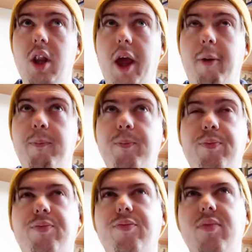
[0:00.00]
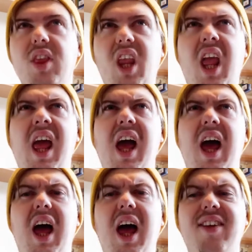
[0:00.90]
Like,
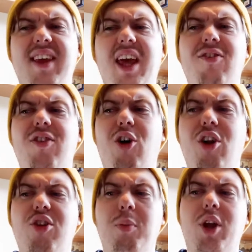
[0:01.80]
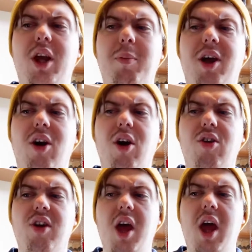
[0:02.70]
I save all this money
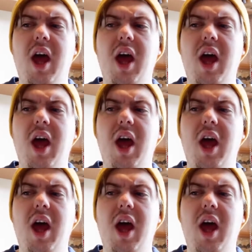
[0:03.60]
because